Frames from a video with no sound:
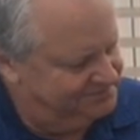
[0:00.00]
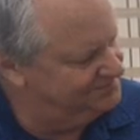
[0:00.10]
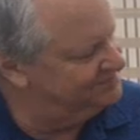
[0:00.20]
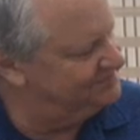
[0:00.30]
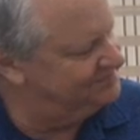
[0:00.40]

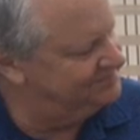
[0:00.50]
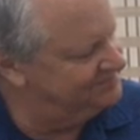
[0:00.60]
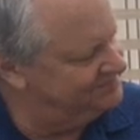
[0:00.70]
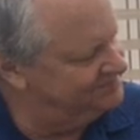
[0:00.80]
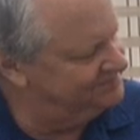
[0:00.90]

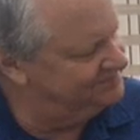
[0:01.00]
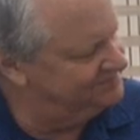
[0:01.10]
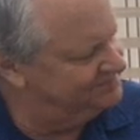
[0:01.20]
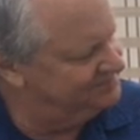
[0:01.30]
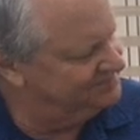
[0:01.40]

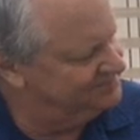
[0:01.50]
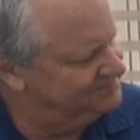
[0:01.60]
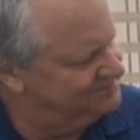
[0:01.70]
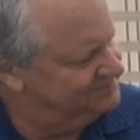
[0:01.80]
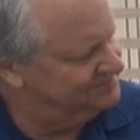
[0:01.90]

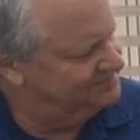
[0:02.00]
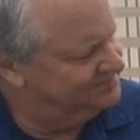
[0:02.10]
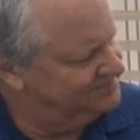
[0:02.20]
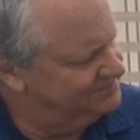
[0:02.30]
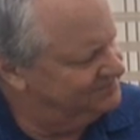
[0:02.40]

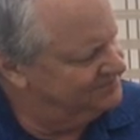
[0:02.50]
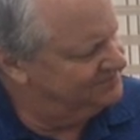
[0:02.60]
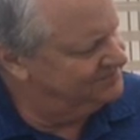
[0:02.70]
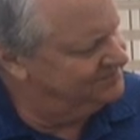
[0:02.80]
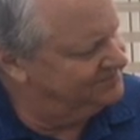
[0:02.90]

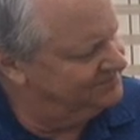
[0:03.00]
This person isn't speaking.